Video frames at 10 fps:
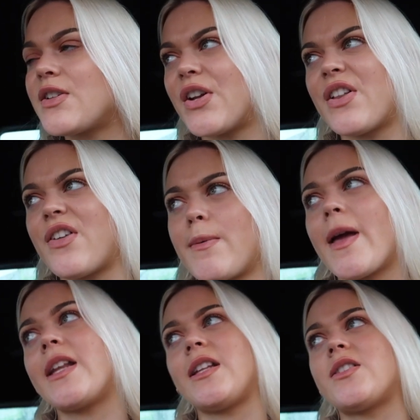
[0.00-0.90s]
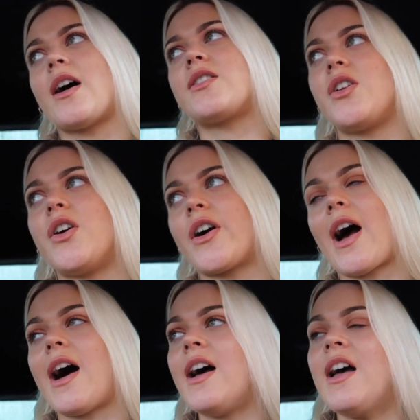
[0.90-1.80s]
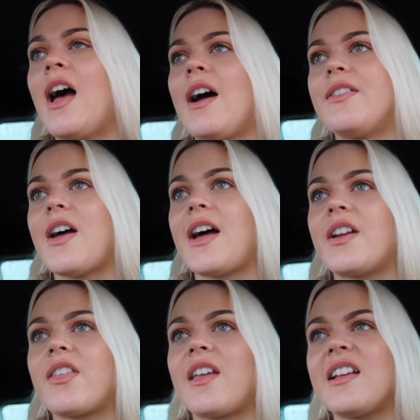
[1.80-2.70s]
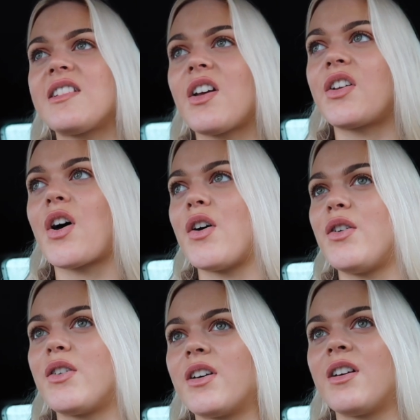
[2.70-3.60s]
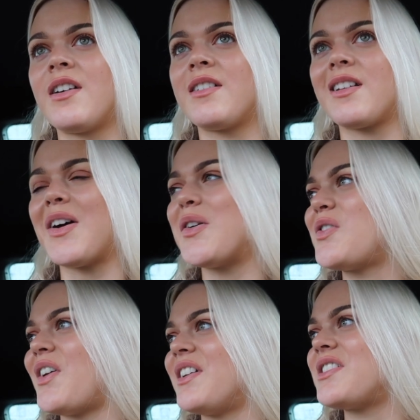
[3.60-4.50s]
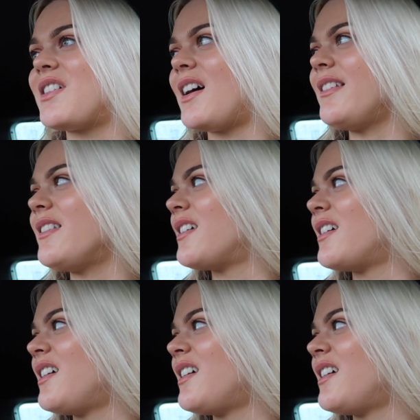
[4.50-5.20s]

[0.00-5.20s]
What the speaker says: I don't know if there'll be any to actually look at. And then I think there's like an oak, is that Oak Furniture Land?